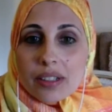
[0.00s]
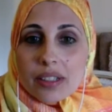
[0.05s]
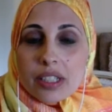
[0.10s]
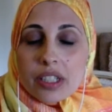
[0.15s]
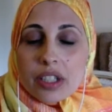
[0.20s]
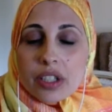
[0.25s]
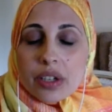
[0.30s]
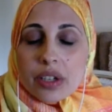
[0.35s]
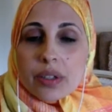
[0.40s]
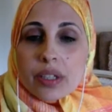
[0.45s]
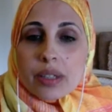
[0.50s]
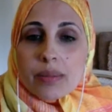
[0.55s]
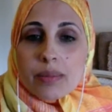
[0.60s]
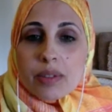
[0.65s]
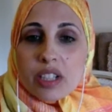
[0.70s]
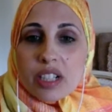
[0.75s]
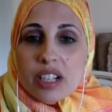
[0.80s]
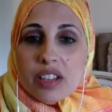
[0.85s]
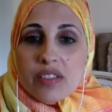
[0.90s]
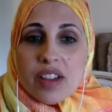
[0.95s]
you know,
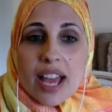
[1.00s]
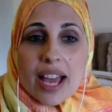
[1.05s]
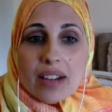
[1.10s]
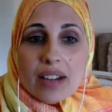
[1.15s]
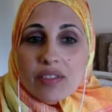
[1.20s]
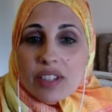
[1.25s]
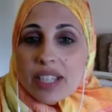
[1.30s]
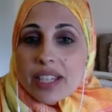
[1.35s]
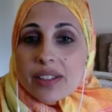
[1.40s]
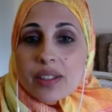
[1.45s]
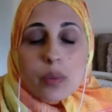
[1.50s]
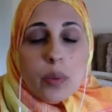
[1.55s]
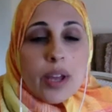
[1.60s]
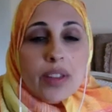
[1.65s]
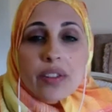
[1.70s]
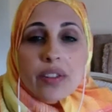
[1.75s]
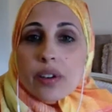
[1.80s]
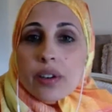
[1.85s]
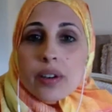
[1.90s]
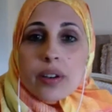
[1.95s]
community of advocates,
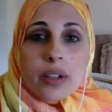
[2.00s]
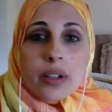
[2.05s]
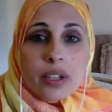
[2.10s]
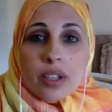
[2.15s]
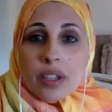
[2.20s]
whether